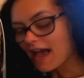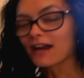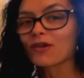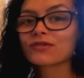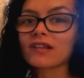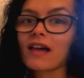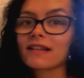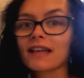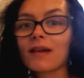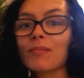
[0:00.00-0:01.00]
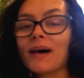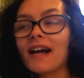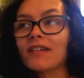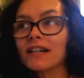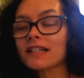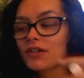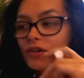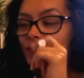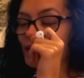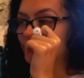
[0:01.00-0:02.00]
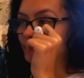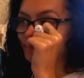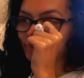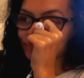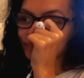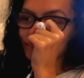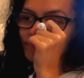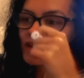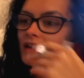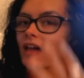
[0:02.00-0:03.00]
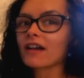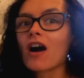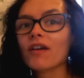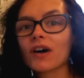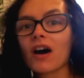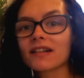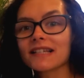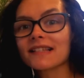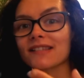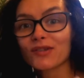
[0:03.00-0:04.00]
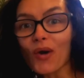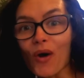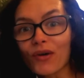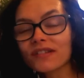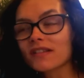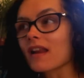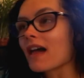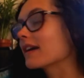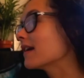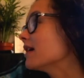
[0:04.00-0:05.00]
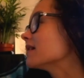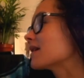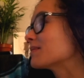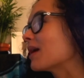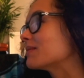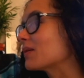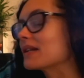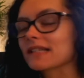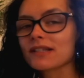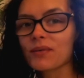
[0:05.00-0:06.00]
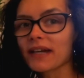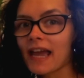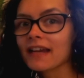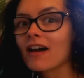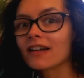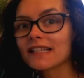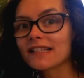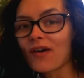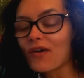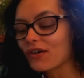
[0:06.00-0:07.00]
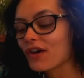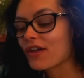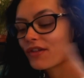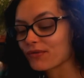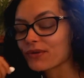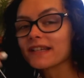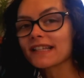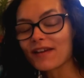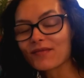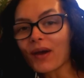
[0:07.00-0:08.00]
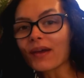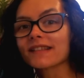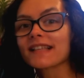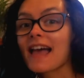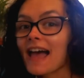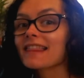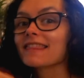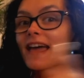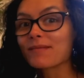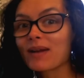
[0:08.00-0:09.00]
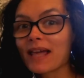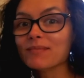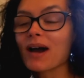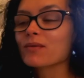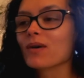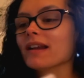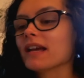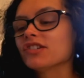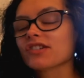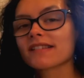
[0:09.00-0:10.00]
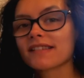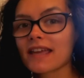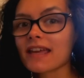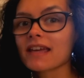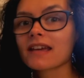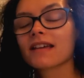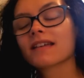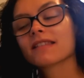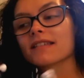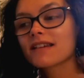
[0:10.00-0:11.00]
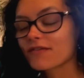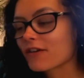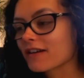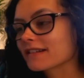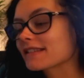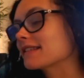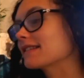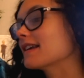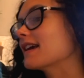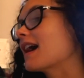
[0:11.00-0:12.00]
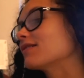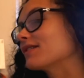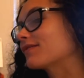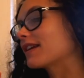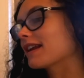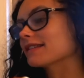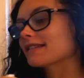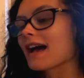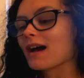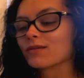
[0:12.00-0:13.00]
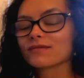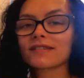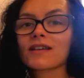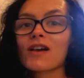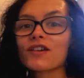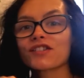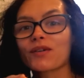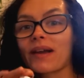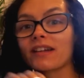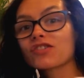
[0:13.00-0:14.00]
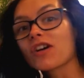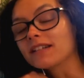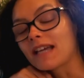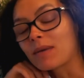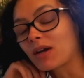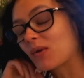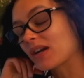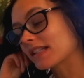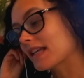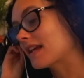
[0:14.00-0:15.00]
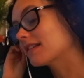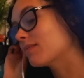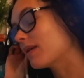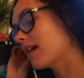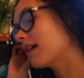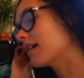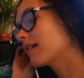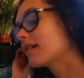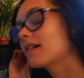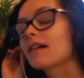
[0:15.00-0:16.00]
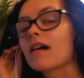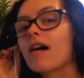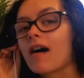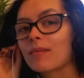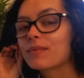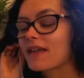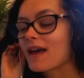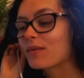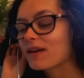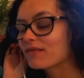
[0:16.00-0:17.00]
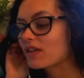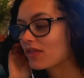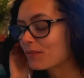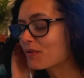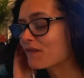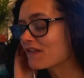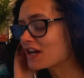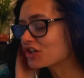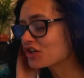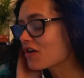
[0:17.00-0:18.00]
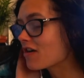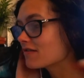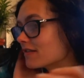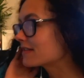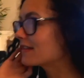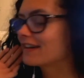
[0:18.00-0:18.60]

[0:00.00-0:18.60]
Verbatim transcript: And I also like to compare it to um, like other artists' songs. So like sometimes I'll listen to a Kehlani song through these headphones and then play my one and just see the difference, see how different it sounds, so I can try and get my quality to be up there with the professionals.